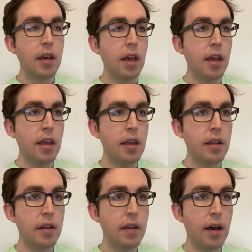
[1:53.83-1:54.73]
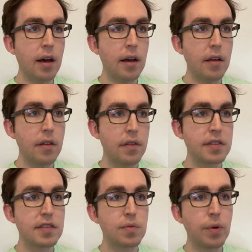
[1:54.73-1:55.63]
And
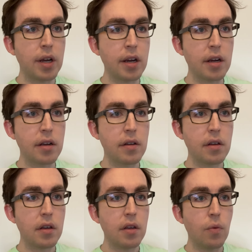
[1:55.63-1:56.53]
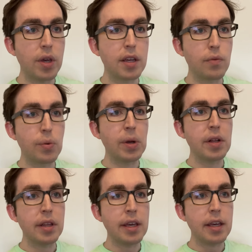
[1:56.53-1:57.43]
this is where we can
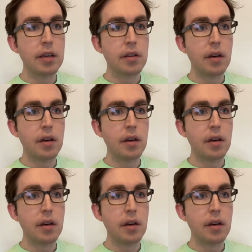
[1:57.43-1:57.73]
really